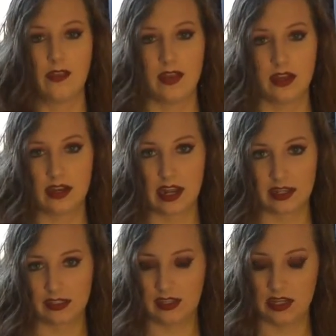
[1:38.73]
The
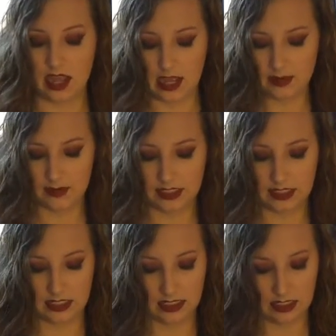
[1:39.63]
next thing I am
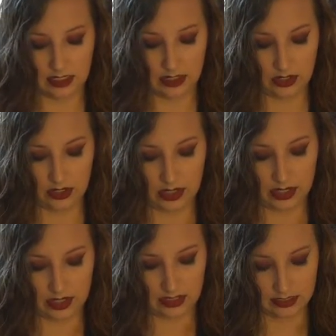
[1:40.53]
seeing here
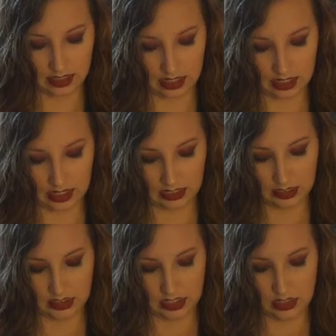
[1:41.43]
is
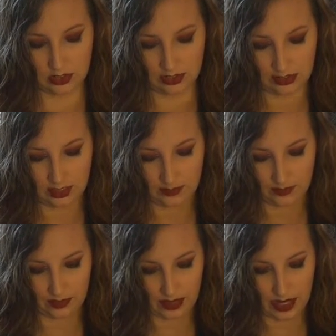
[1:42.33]
looks like either a lip
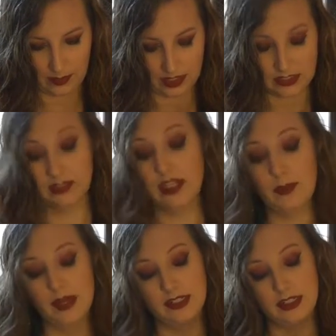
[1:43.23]
or an eye pencil.
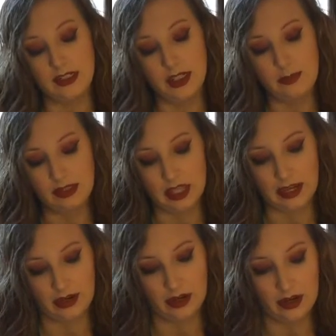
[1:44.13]
Yep, it's a lip
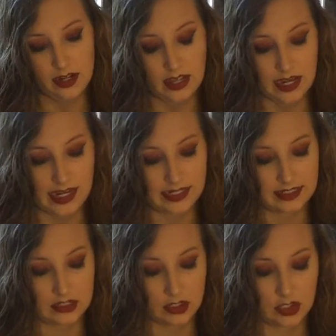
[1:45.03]
liner.
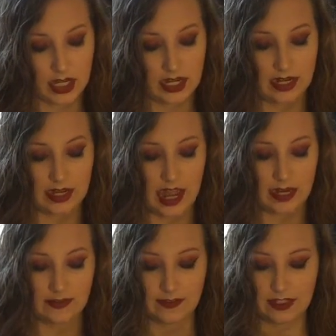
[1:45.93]
Is in the shade
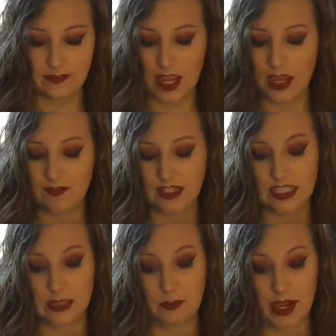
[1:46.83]
955
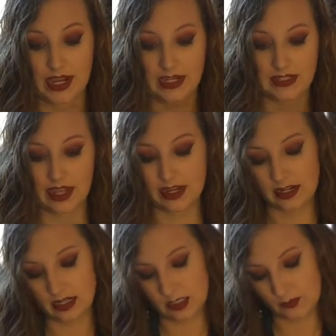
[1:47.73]
Spice, and
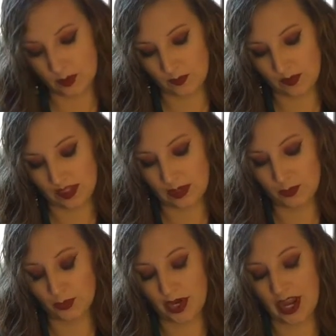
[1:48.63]
it is from the
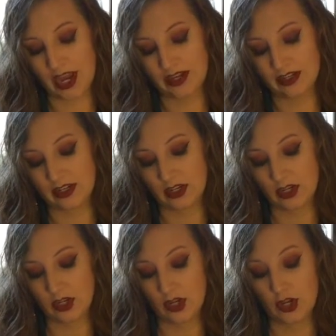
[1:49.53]
brand
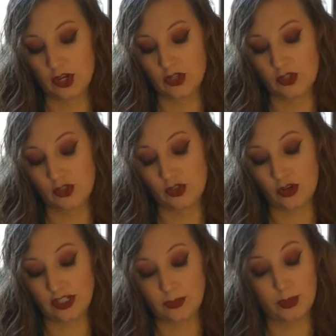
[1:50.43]

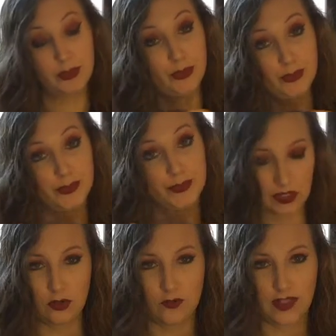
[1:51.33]
Jonteblu.
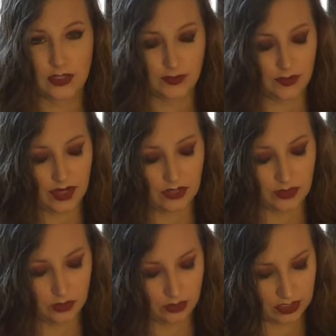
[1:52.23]
I don't know if that's
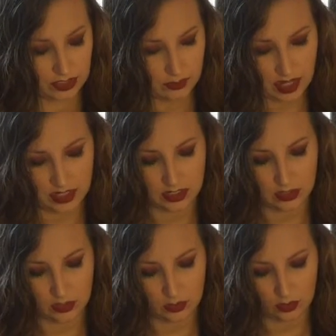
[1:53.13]
French or
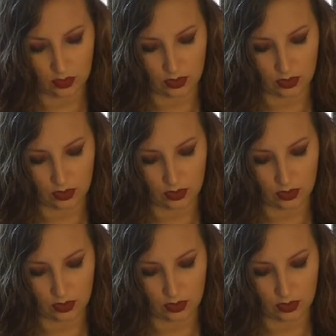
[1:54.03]
Spanish,